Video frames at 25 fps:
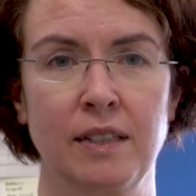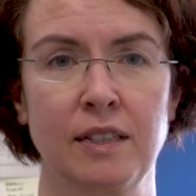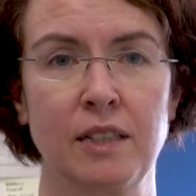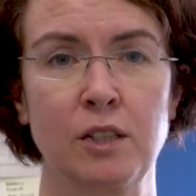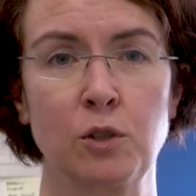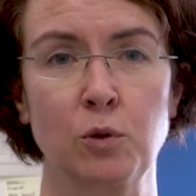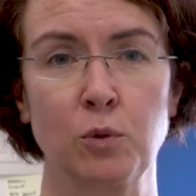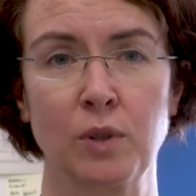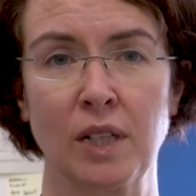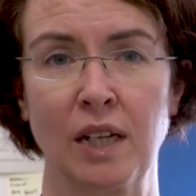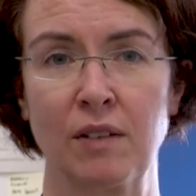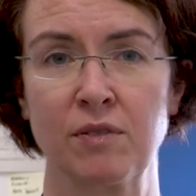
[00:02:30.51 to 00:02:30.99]

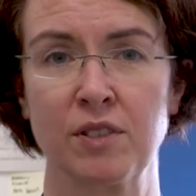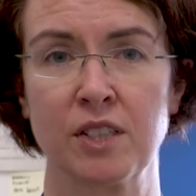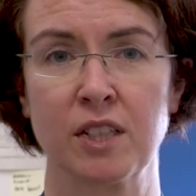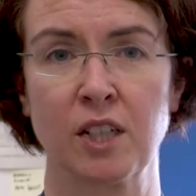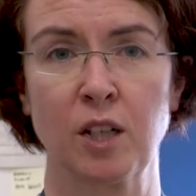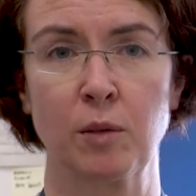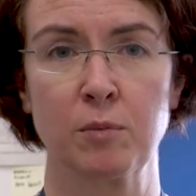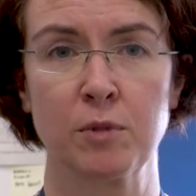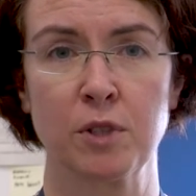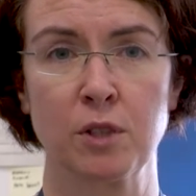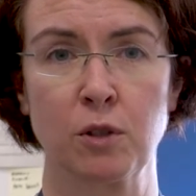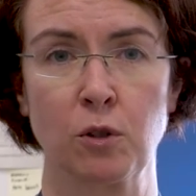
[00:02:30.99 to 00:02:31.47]
They don't have to
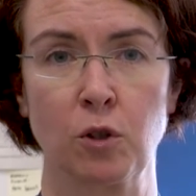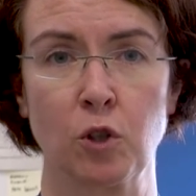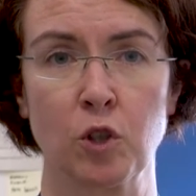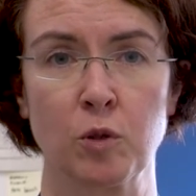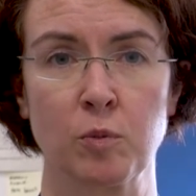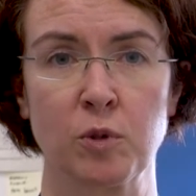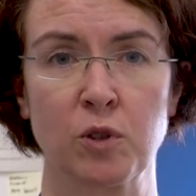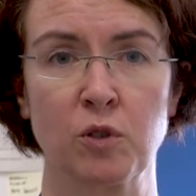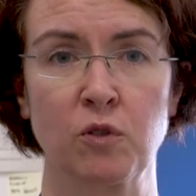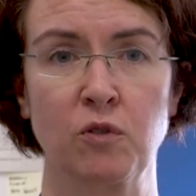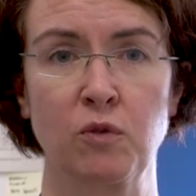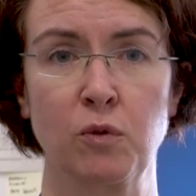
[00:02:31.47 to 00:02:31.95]
come to the
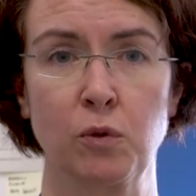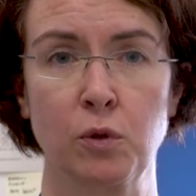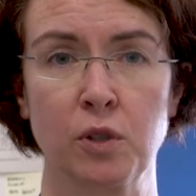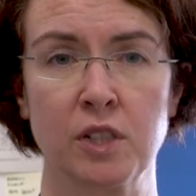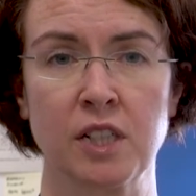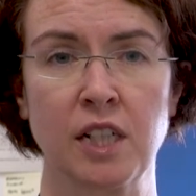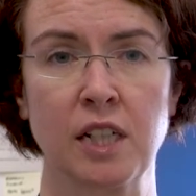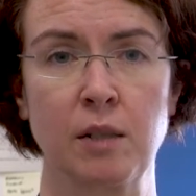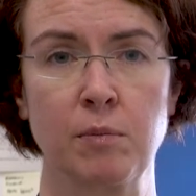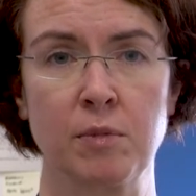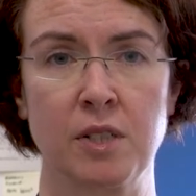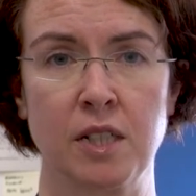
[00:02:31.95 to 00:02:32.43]
hospital 4
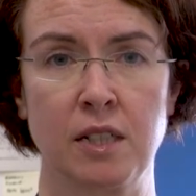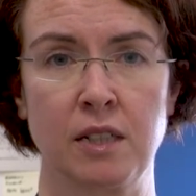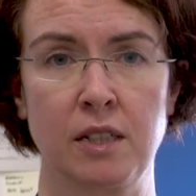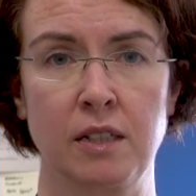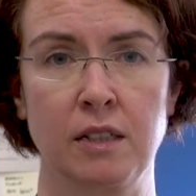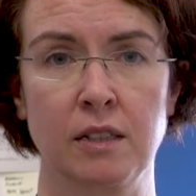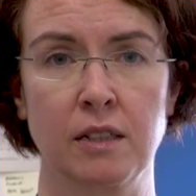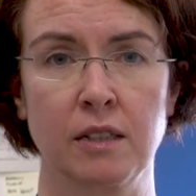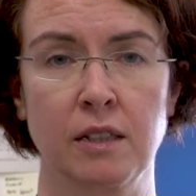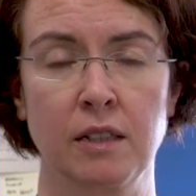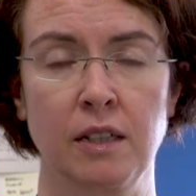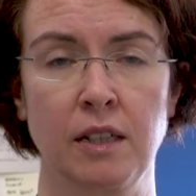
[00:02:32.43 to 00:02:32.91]
times a
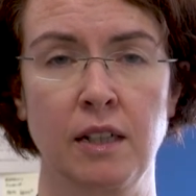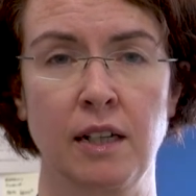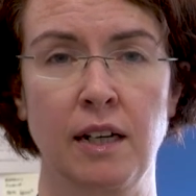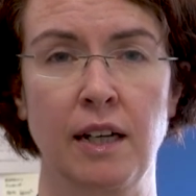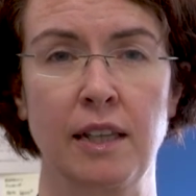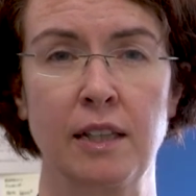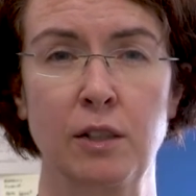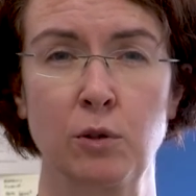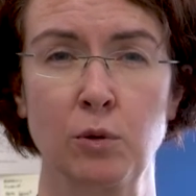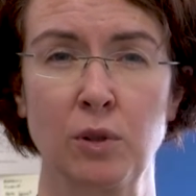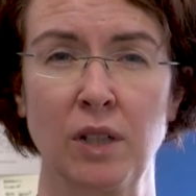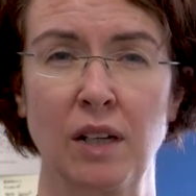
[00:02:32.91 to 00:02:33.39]
year,
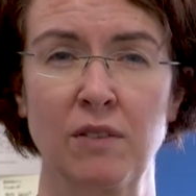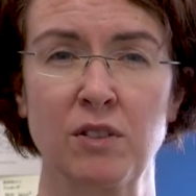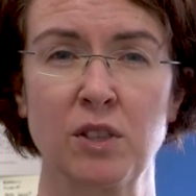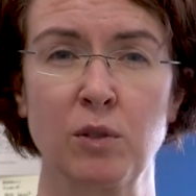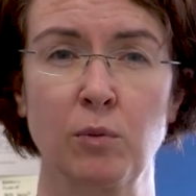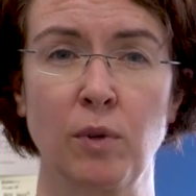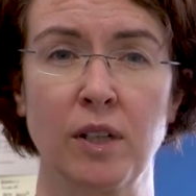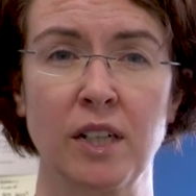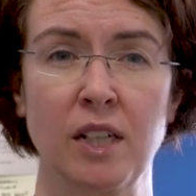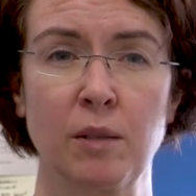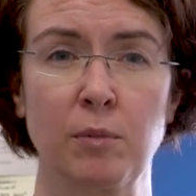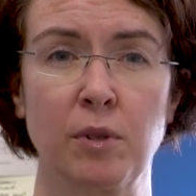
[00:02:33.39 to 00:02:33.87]
and they don't have
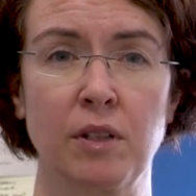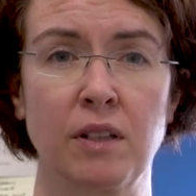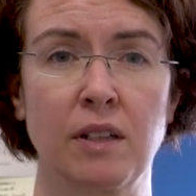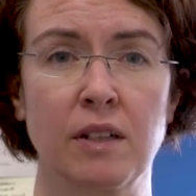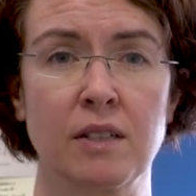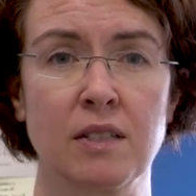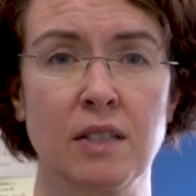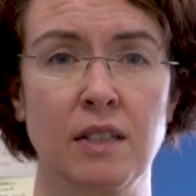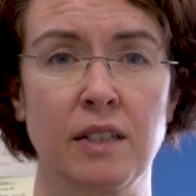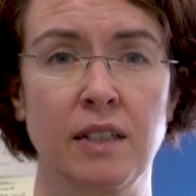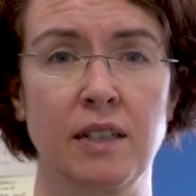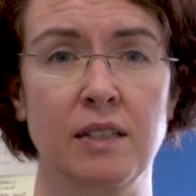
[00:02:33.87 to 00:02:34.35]
to worry about
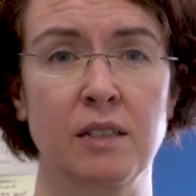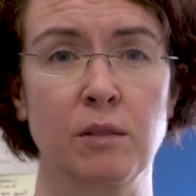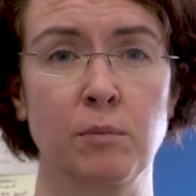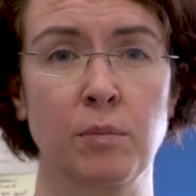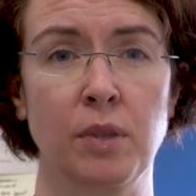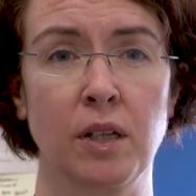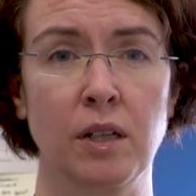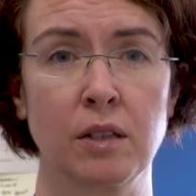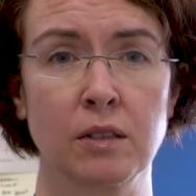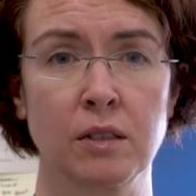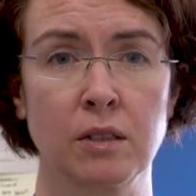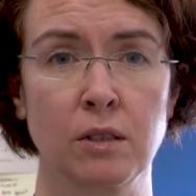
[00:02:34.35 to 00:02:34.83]
things like getting
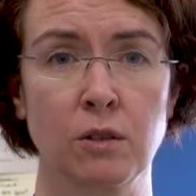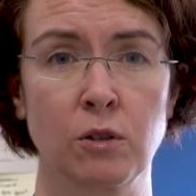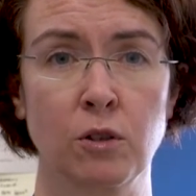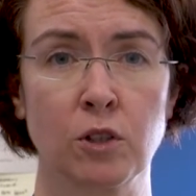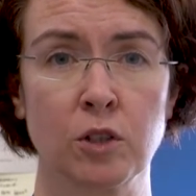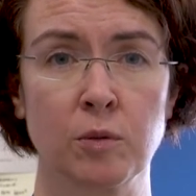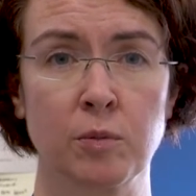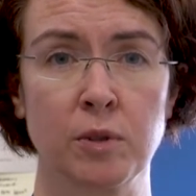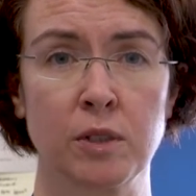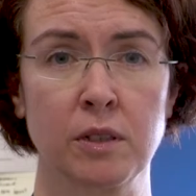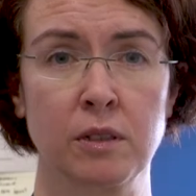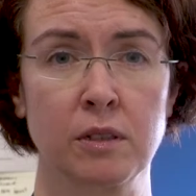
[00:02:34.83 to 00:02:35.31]
parked at the
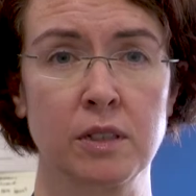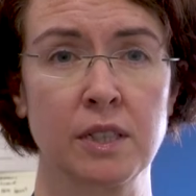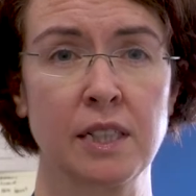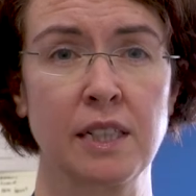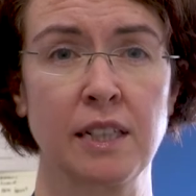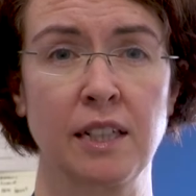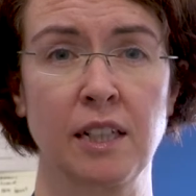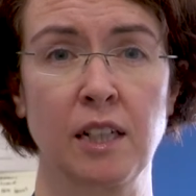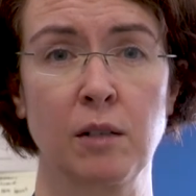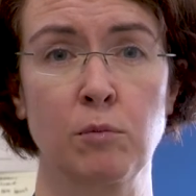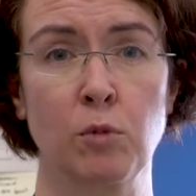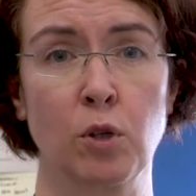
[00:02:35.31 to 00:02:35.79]
hospital or
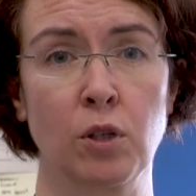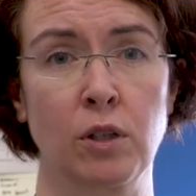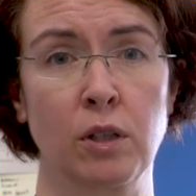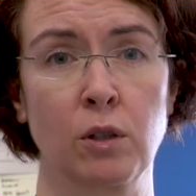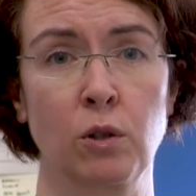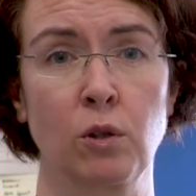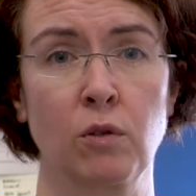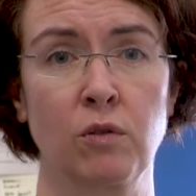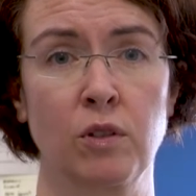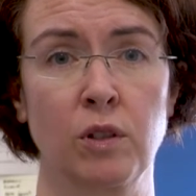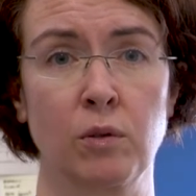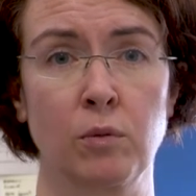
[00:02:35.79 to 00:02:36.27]
taking a
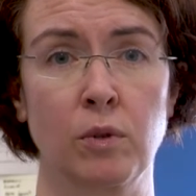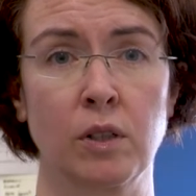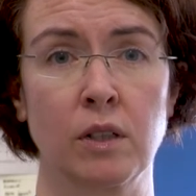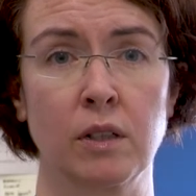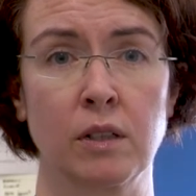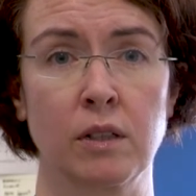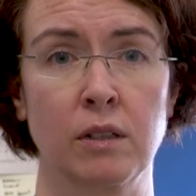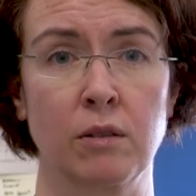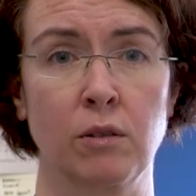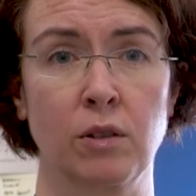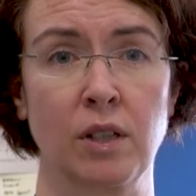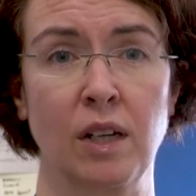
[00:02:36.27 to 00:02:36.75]
morning off their
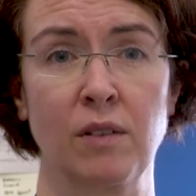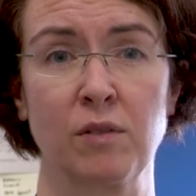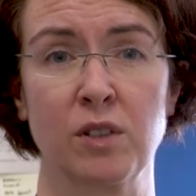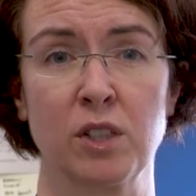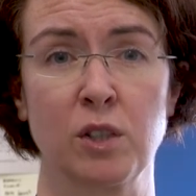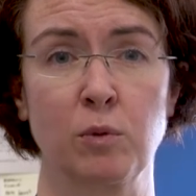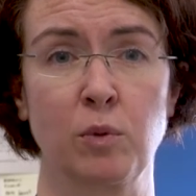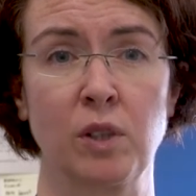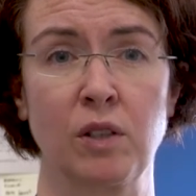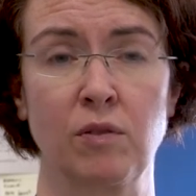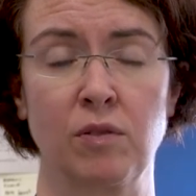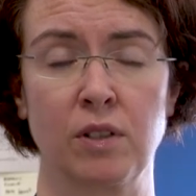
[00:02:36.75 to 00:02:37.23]
work or having
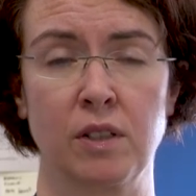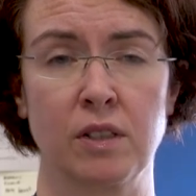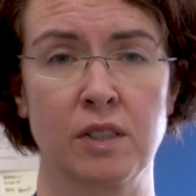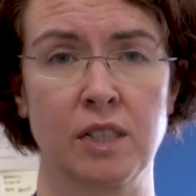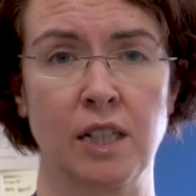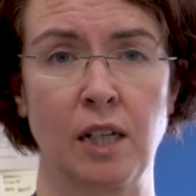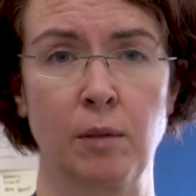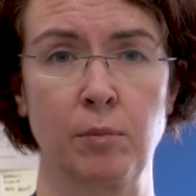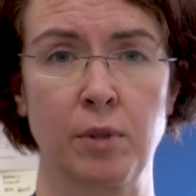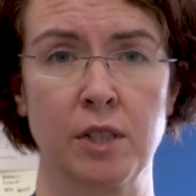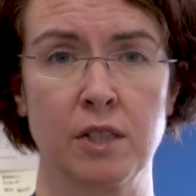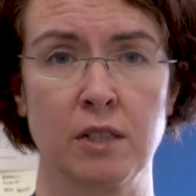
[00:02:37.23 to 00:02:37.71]
to wait for the
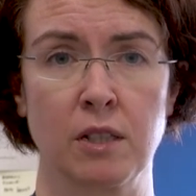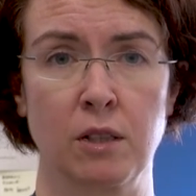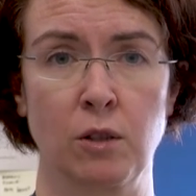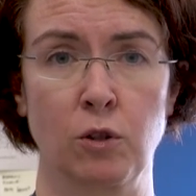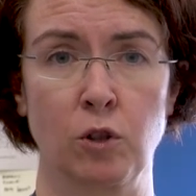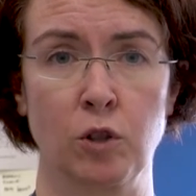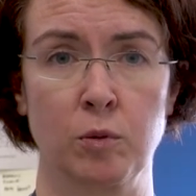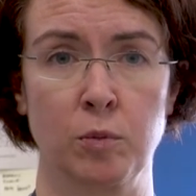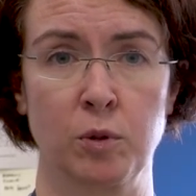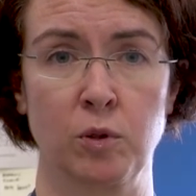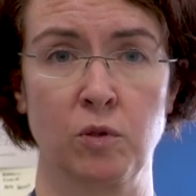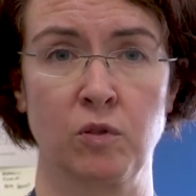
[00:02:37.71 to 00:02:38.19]
tablets at the
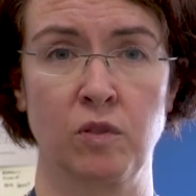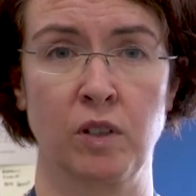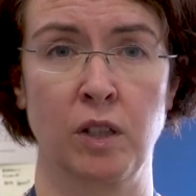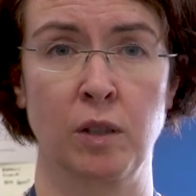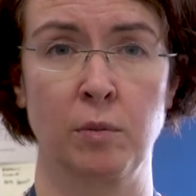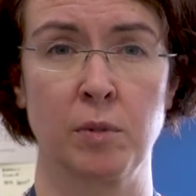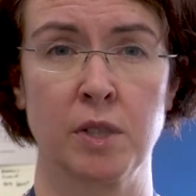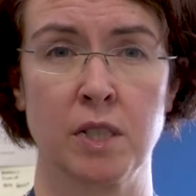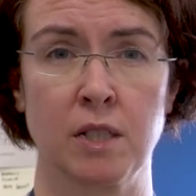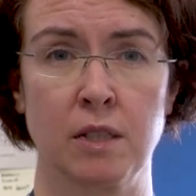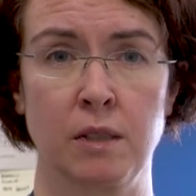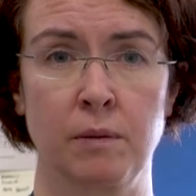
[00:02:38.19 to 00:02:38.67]
hospital
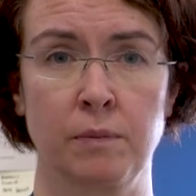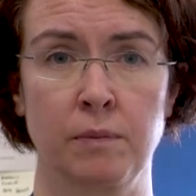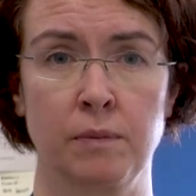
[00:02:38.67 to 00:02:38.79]
pharmacy.